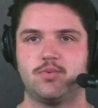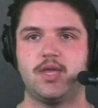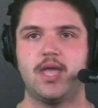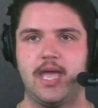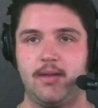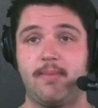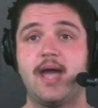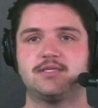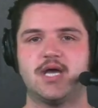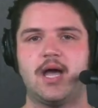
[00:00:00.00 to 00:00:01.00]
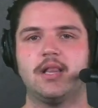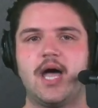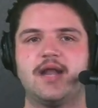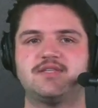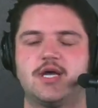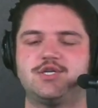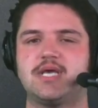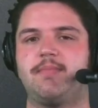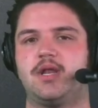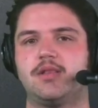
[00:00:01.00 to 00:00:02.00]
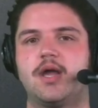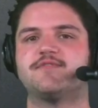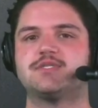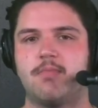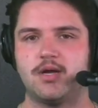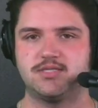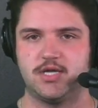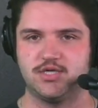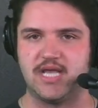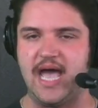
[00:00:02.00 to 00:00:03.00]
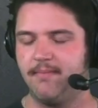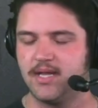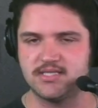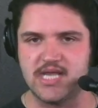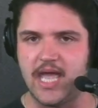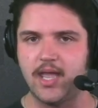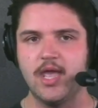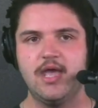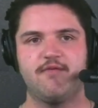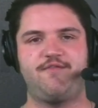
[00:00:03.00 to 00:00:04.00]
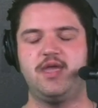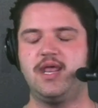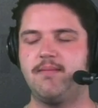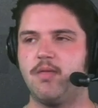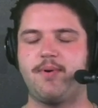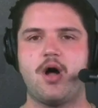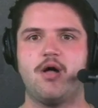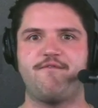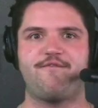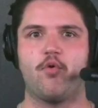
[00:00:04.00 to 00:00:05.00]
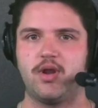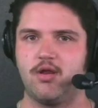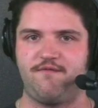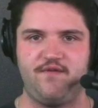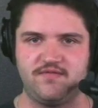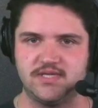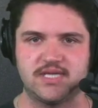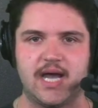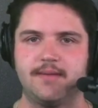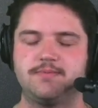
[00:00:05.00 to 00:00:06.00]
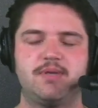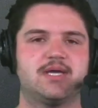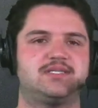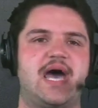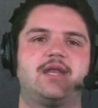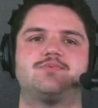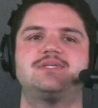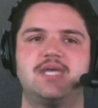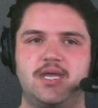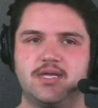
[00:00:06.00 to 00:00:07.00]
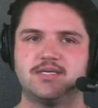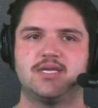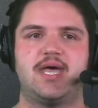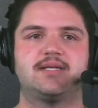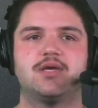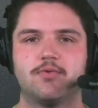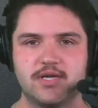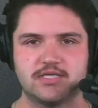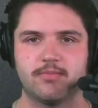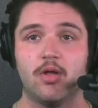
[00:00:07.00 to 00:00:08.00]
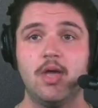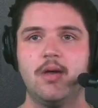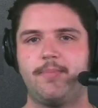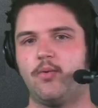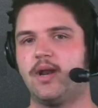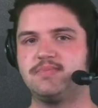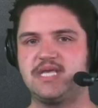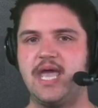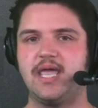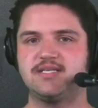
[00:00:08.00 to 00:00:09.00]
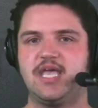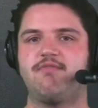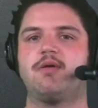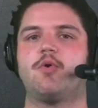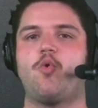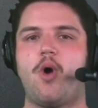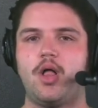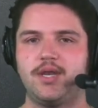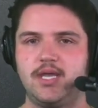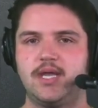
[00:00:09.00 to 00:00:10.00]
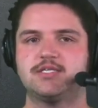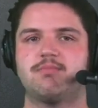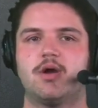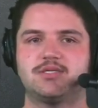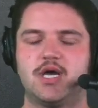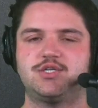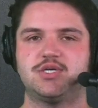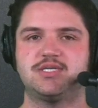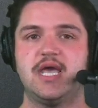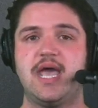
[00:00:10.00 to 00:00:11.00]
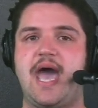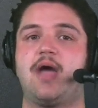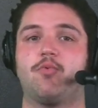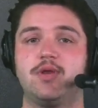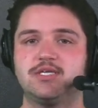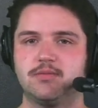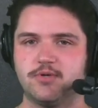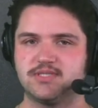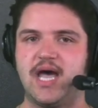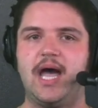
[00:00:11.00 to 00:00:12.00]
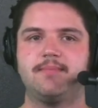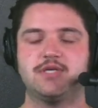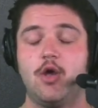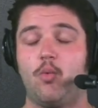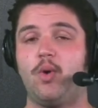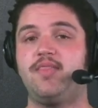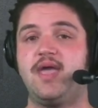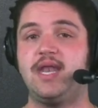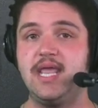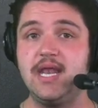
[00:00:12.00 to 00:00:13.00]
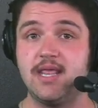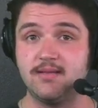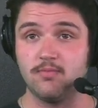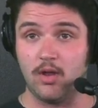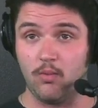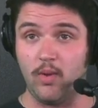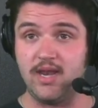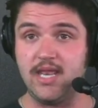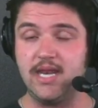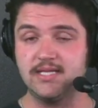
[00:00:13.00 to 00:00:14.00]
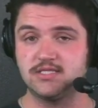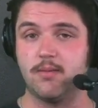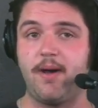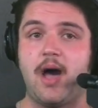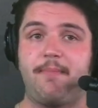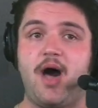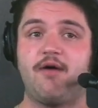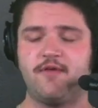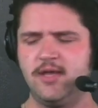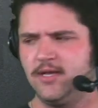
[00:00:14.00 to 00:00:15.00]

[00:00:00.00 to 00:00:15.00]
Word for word: week. And by a lot of touches, I mean a lot of smart touches. I'm not saying feed him the ball 40 or 50 times, because that is ridiculous and that's unreasonable. But what I'm saying is give him quality and smart touches at reasonable times when they need it, or when he needs to pop off,